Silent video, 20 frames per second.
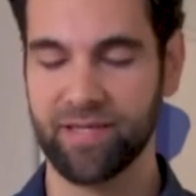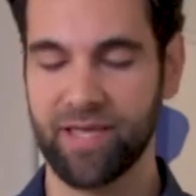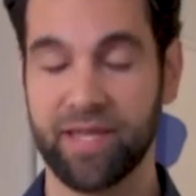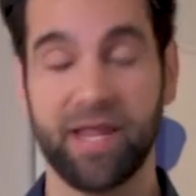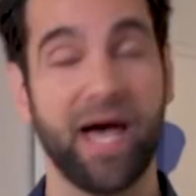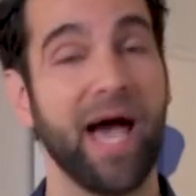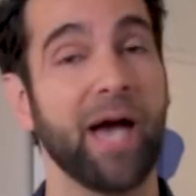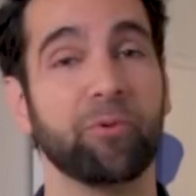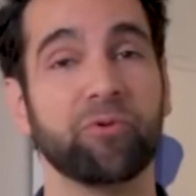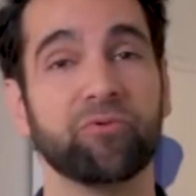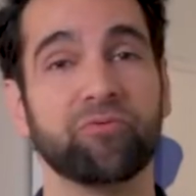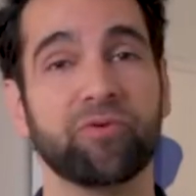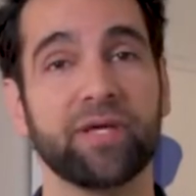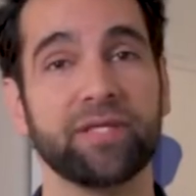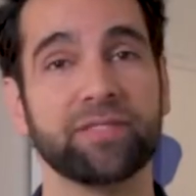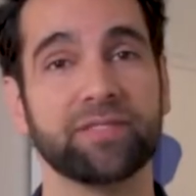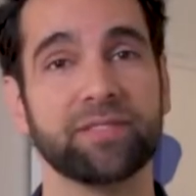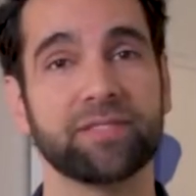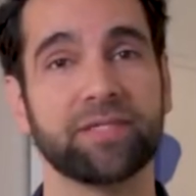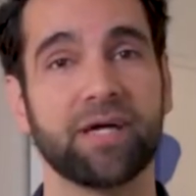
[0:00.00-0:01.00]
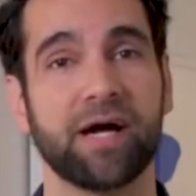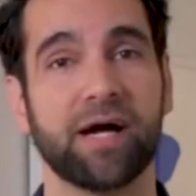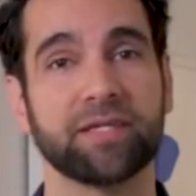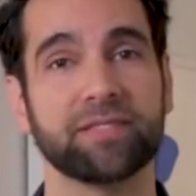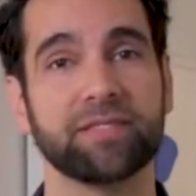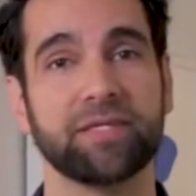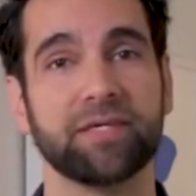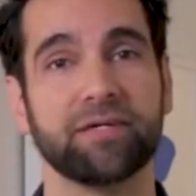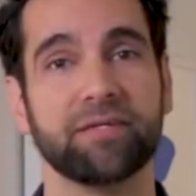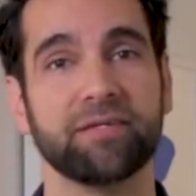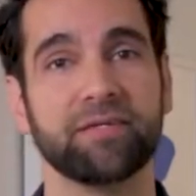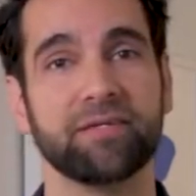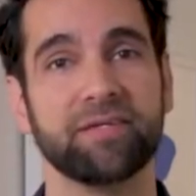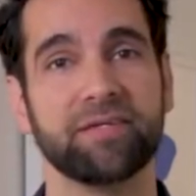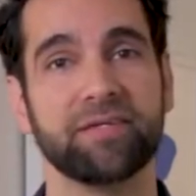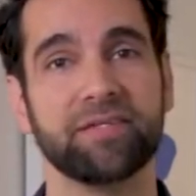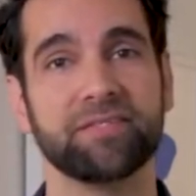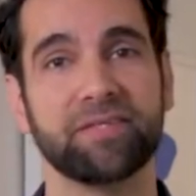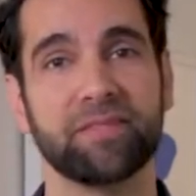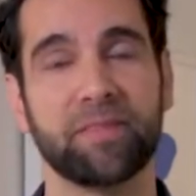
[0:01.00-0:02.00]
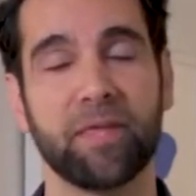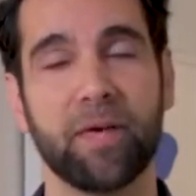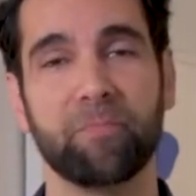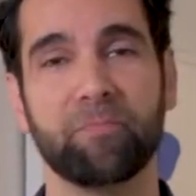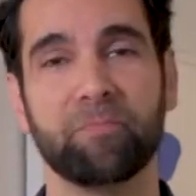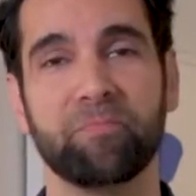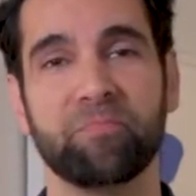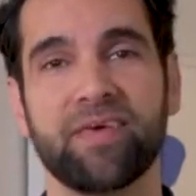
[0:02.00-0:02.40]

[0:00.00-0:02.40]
and I will raise this cocktail to them.